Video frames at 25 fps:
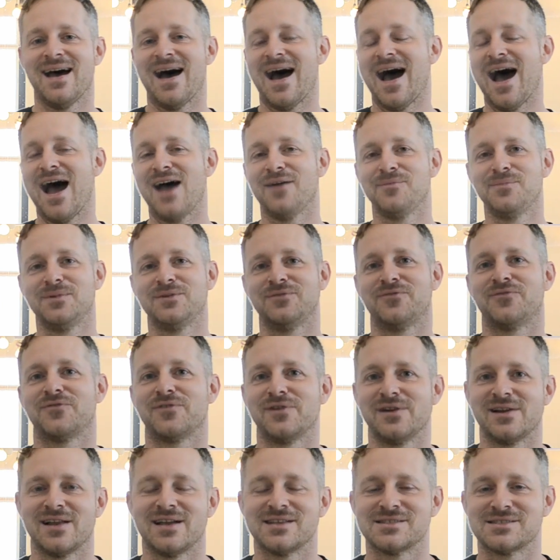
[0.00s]
I've been
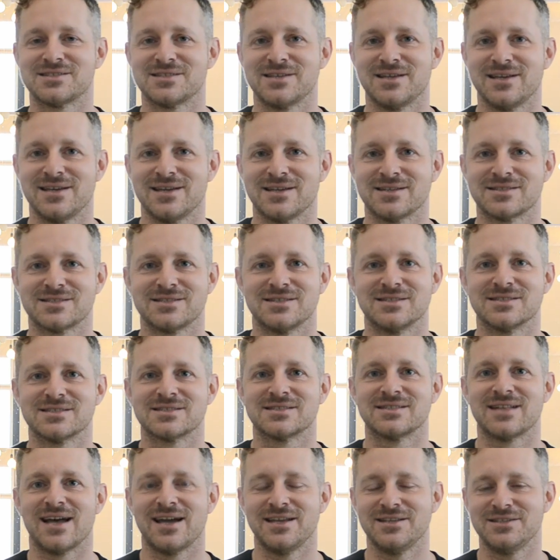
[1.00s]
freelancing since
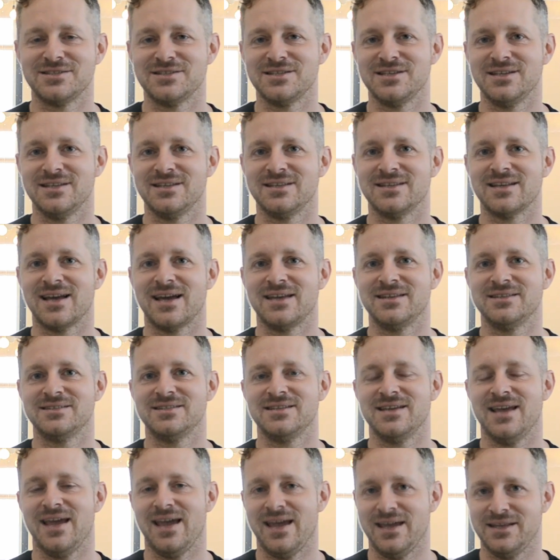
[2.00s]

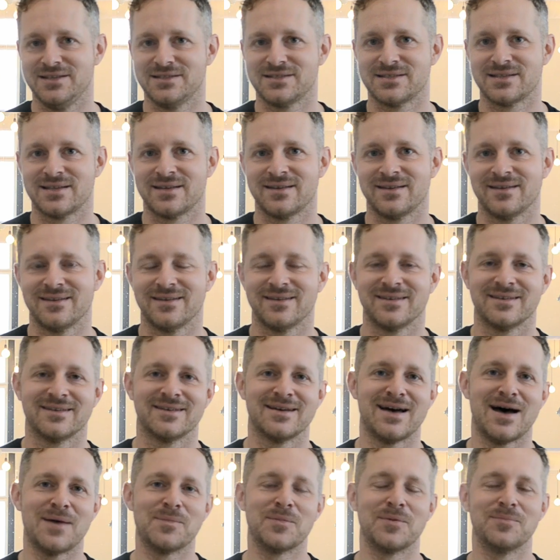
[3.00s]
1998.
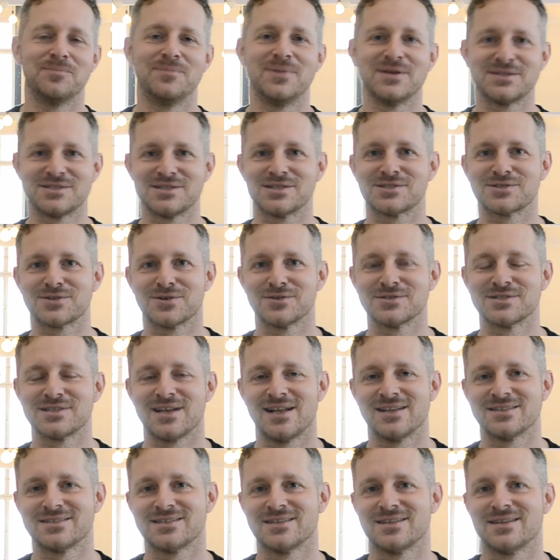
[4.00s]
I'm a business
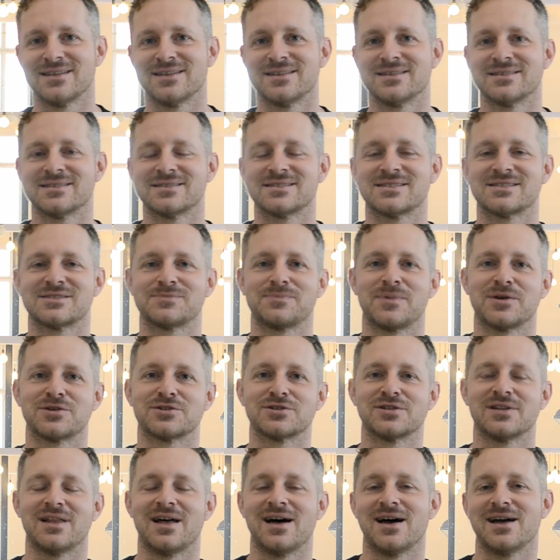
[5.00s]
consultant
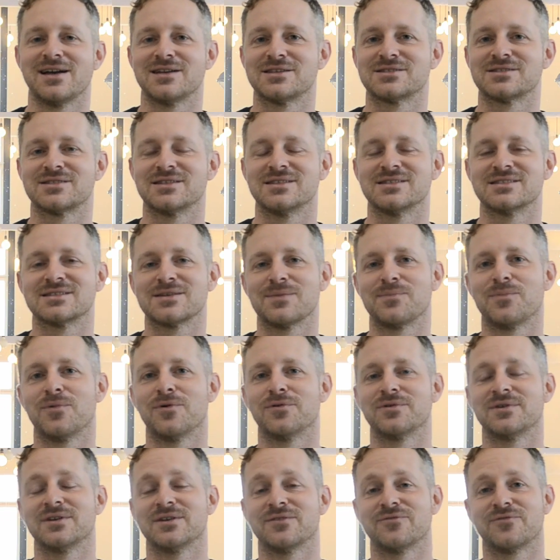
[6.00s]
specialized in
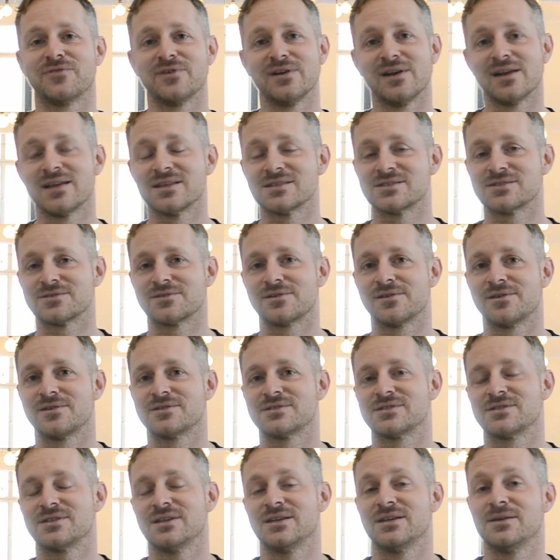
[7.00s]
supporting
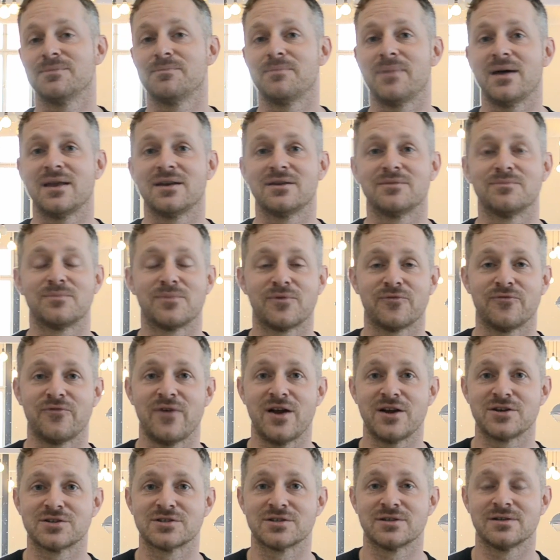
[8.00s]
freelancers, independent
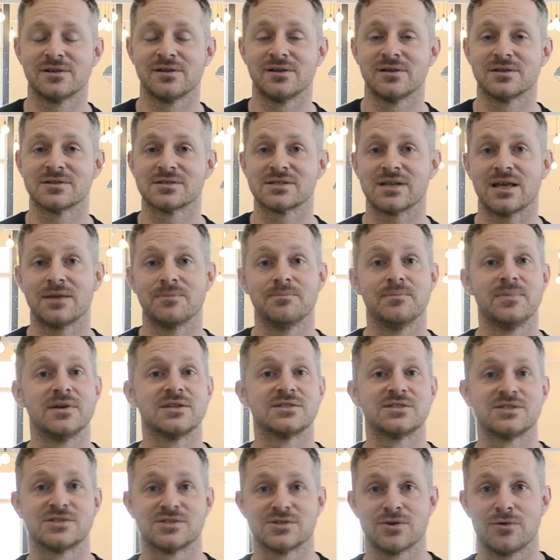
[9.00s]
professionals and
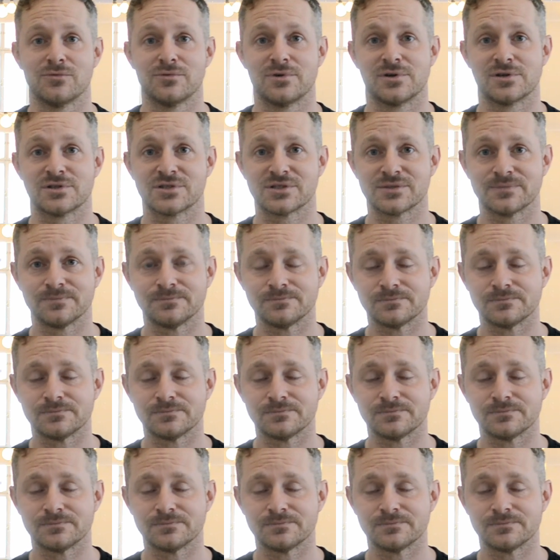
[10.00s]
business owners.